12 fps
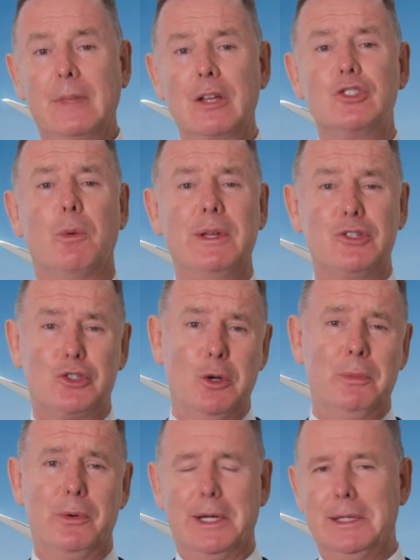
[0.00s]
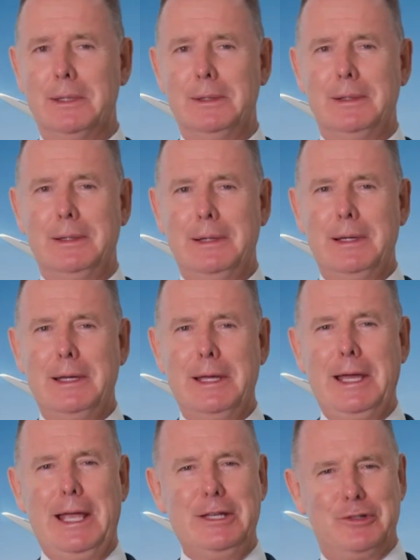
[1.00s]
So in summary,
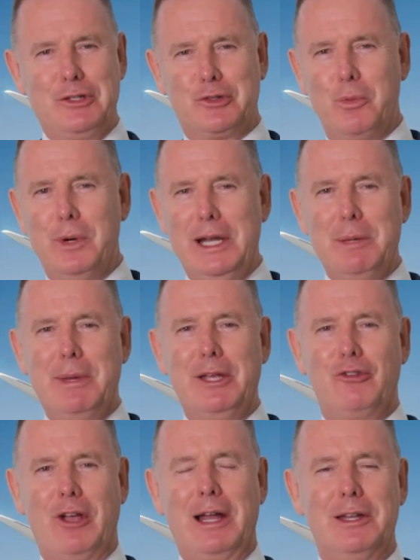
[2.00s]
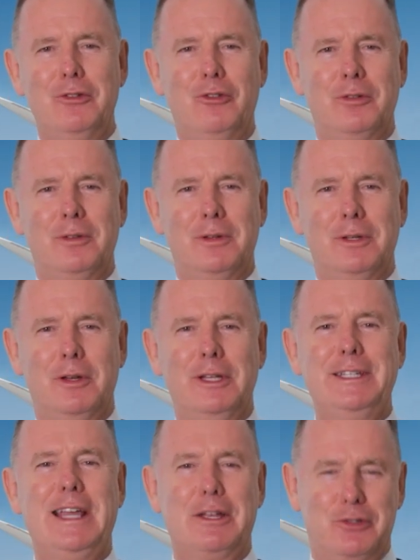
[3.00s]
is this a really big challenge?
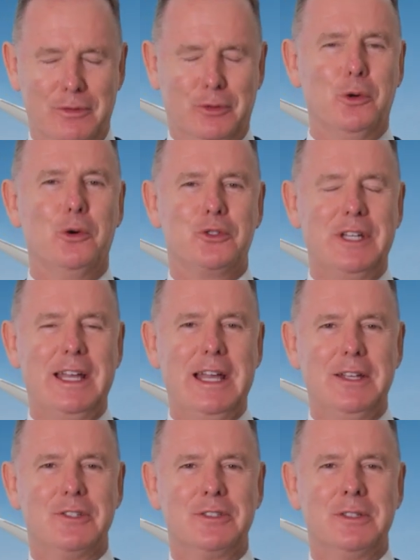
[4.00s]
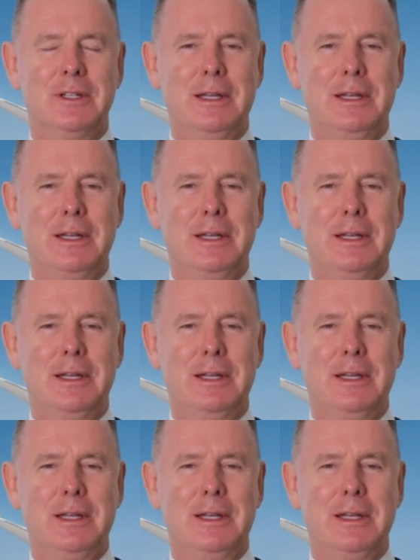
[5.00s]
Yes, of course it is.